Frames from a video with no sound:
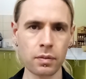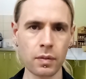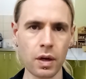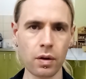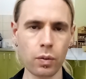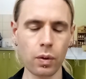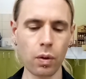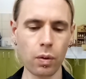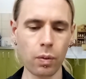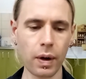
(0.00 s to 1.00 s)
It will
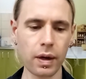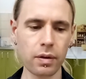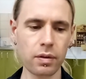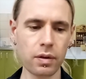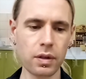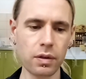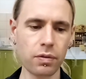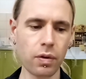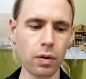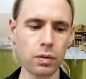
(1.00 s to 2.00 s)
always
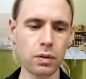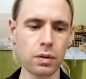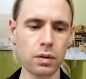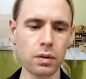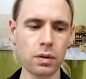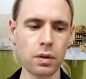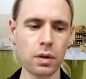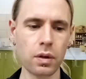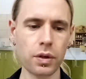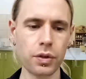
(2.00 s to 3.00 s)
default
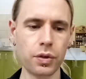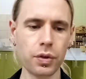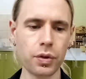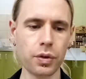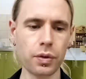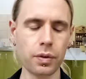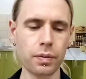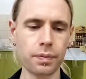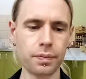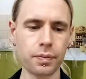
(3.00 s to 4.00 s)
to
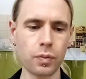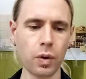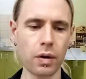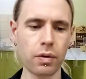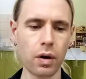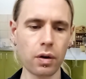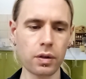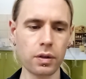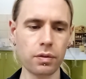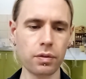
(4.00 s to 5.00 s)
whatever
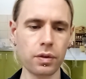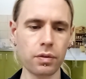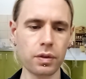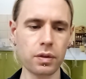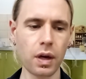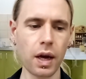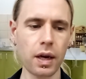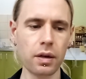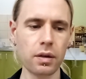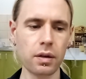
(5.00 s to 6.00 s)
octave you've
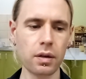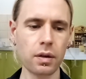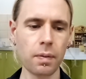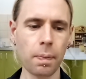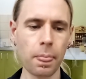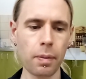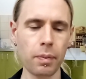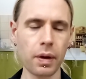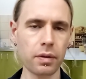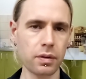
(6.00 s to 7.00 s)
assigned
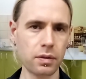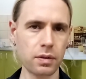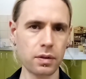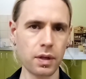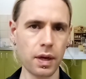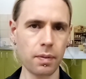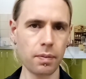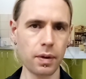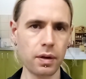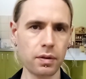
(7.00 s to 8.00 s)
because it's the same.
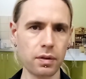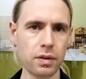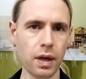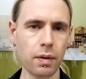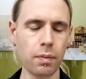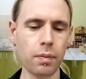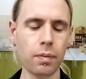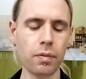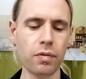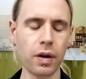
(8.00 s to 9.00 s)
It is the same
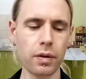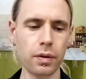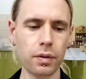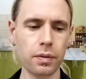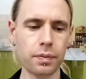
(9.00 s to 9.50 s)
value.